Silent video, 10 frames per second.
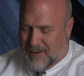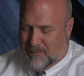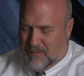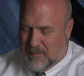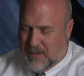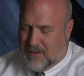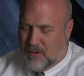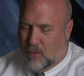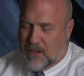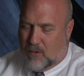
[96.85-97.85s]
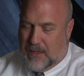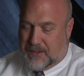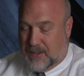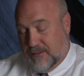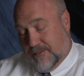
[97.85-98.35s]
The one
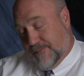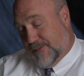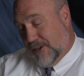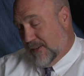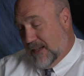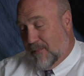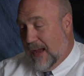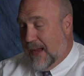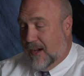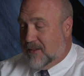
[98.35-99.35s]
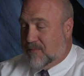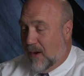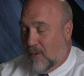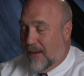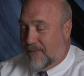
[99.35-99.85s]
question, certainly in my house,
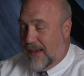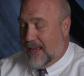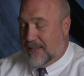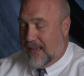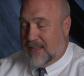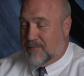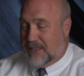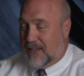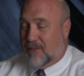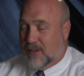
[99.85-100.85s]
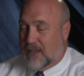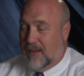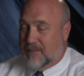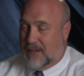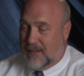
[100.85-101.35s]
my wife has asked me several
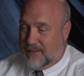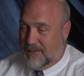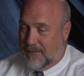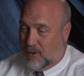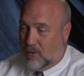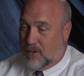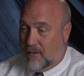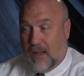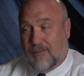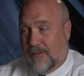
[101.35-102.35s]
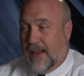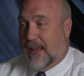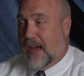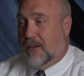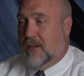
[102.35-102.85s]
times, and I have told her, well, I'll
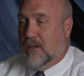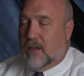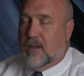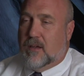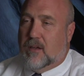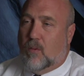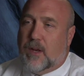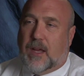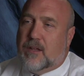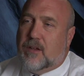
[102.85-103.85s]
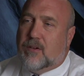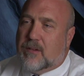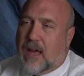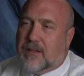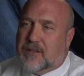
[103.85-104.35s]
find out. What are you going to
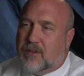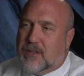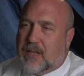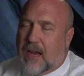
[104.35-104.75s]
do now that you're